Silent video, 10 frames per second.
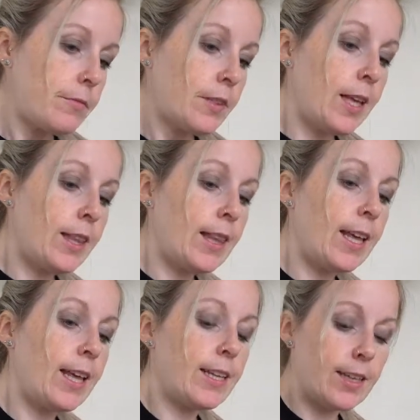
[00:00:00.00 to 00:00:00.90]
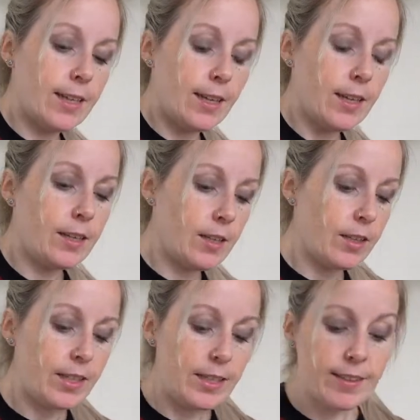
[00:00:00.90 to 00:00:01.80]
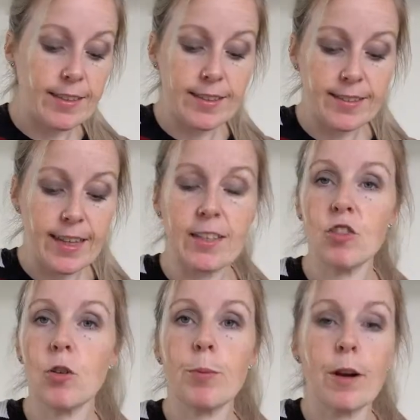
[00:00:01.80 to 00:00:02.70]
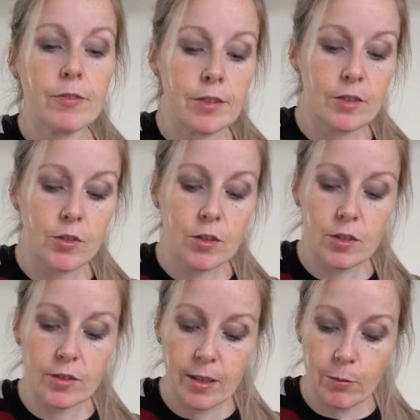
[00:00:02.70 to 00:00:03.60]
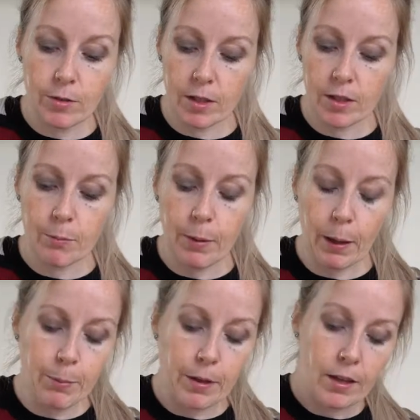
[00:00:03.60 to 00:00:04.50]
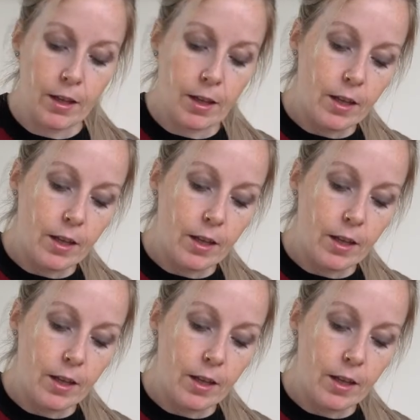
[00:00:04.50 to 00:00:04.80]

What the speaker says: And then this, as I say, is your preference. You can just stick with salt and pepper.